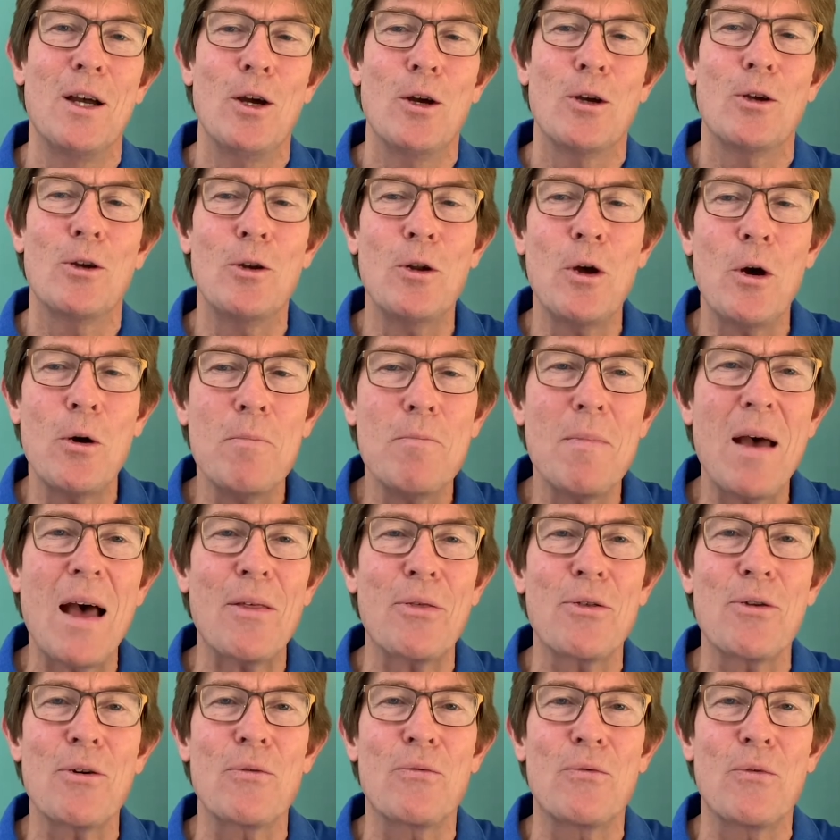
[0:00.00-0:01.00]
You know,
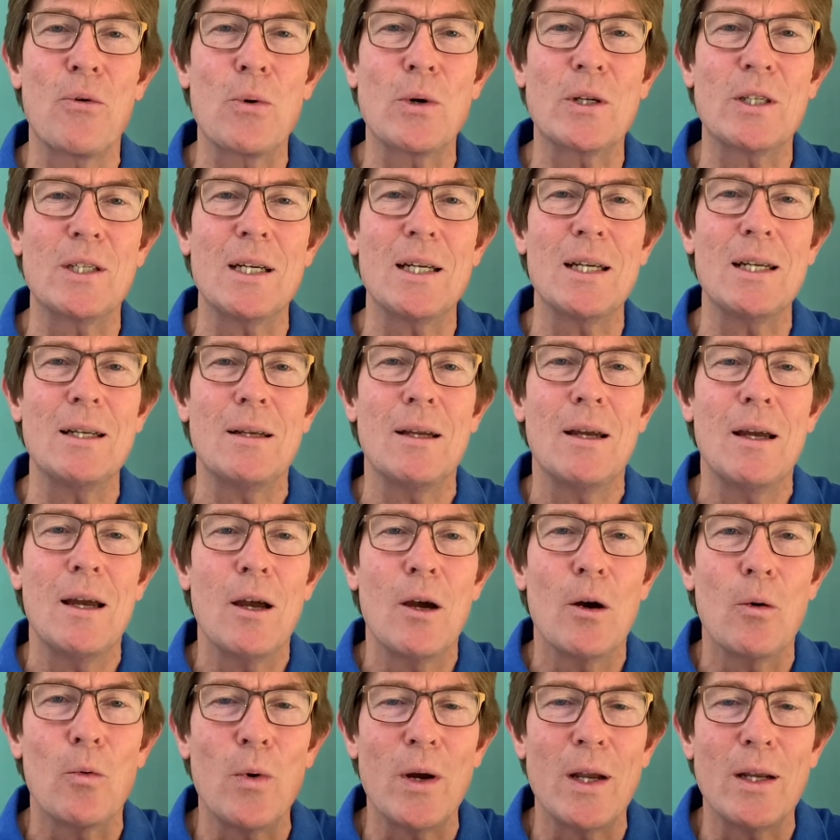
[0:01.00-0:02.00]
Matthew 14,
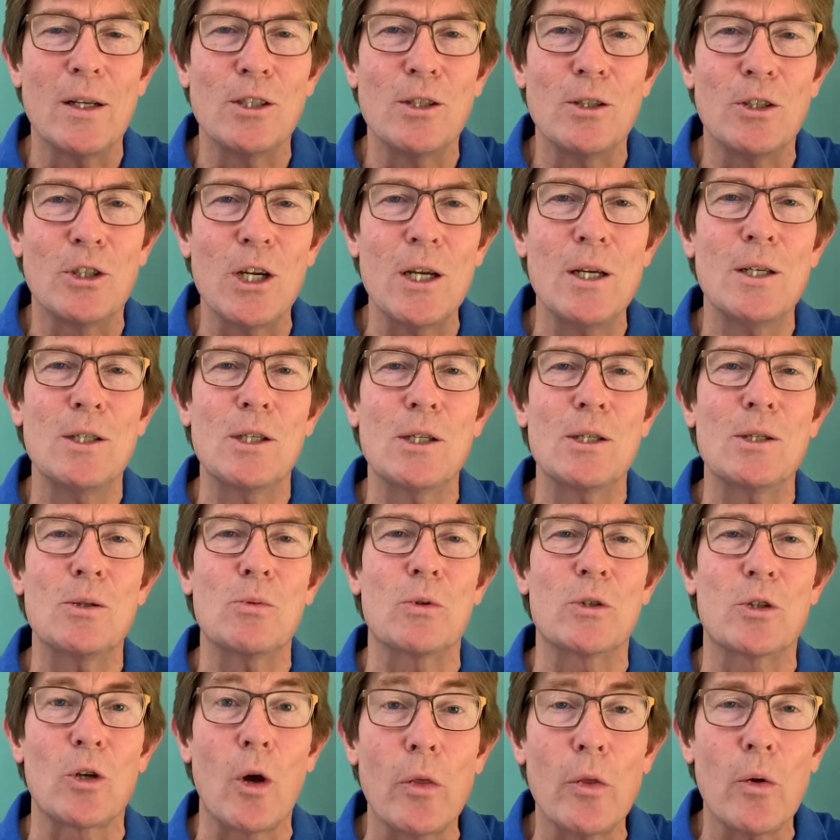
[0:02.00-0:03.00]
when Jesus
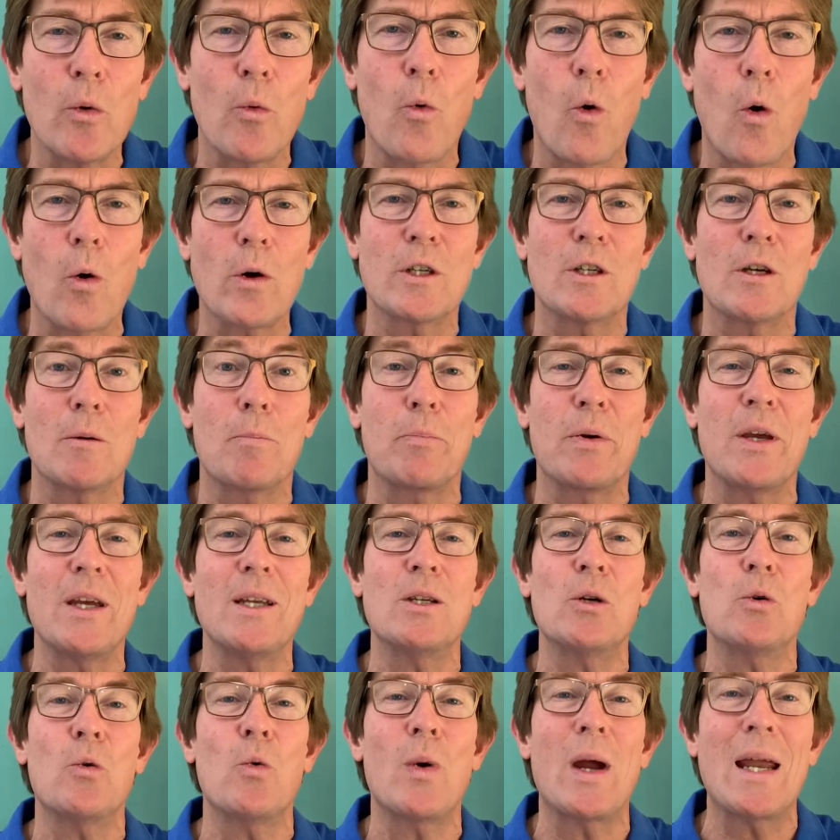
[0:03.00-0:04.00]
was on the water,
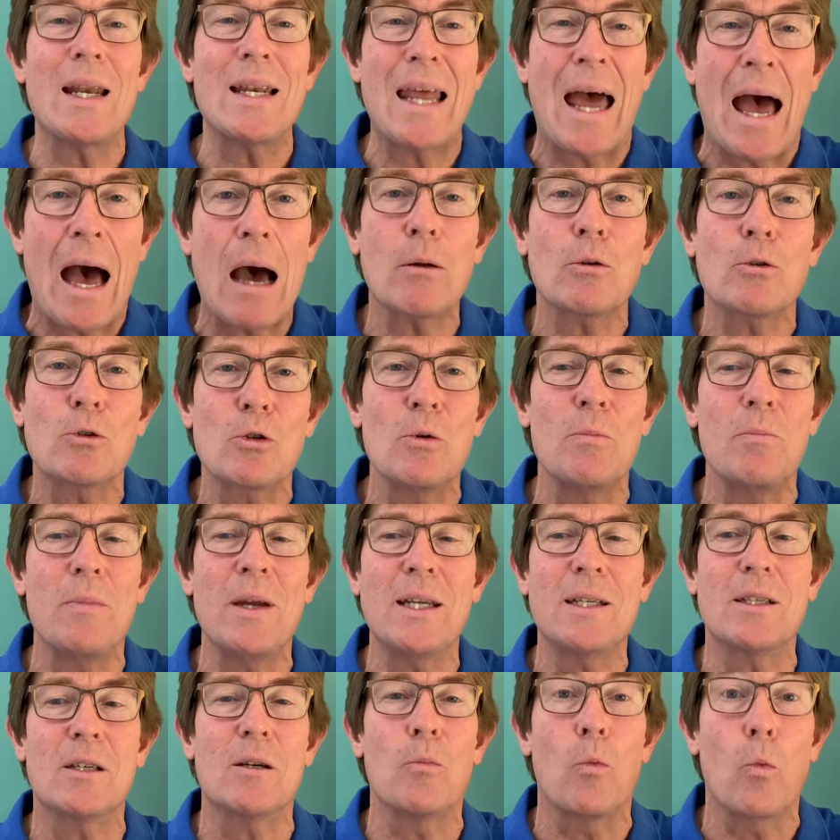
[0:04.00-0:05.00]
Peter went out to
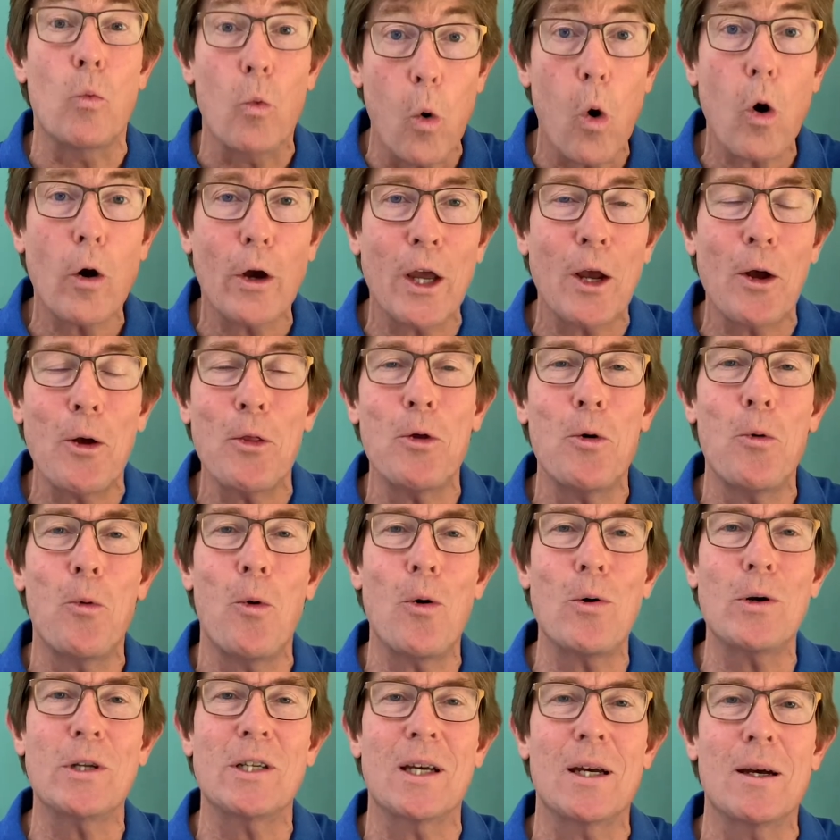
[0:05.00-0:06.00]
meet him, walking on the
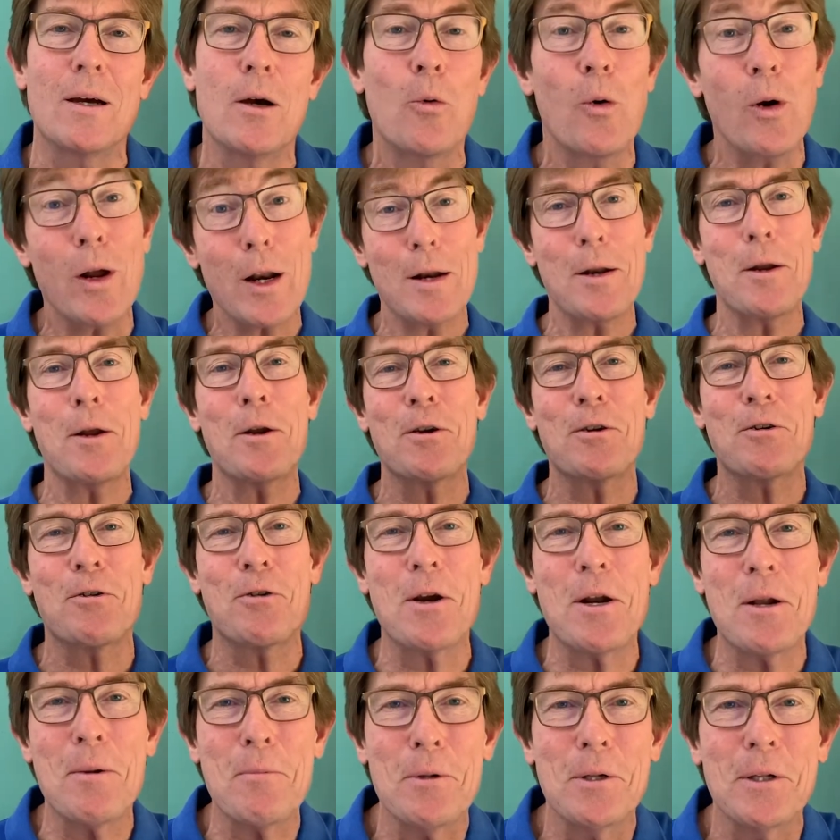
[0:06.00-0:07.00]
water. What an
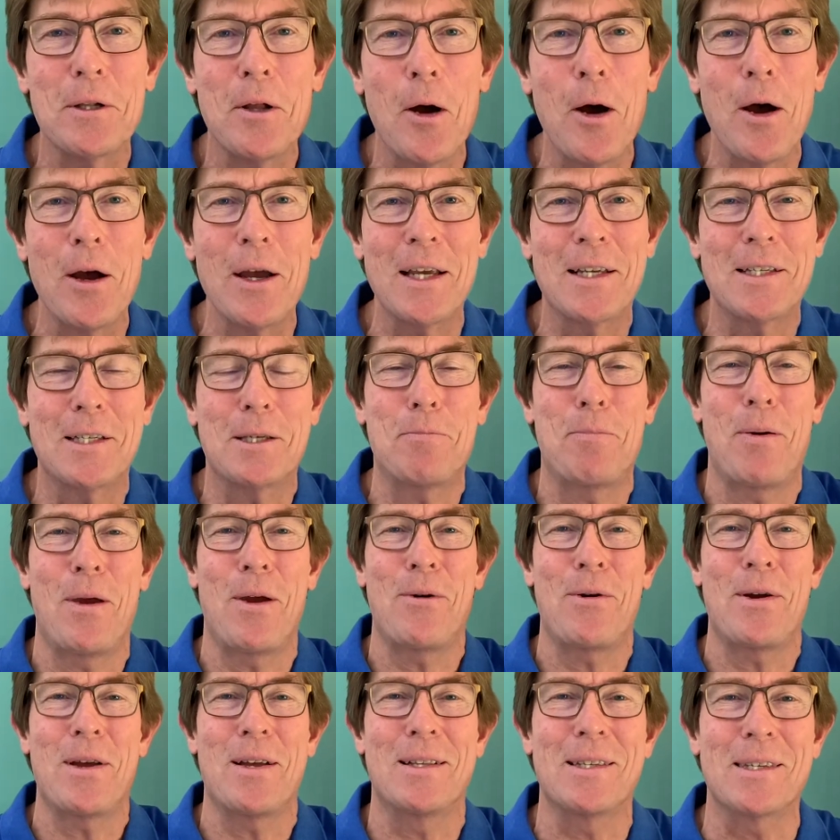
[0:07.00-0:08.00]
incredible
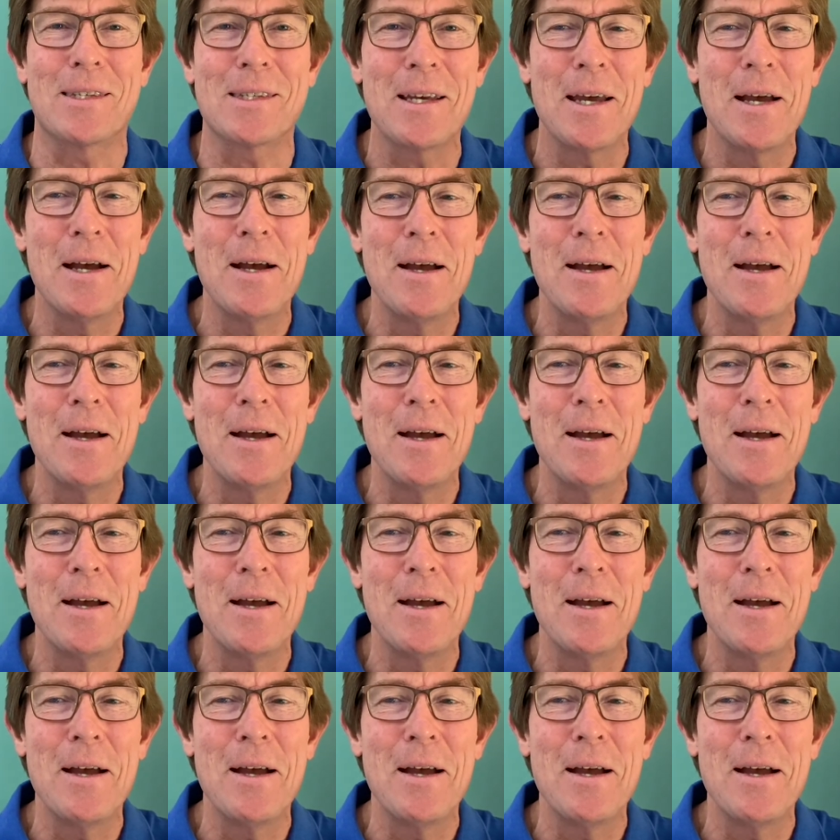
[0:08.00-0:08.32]
experience.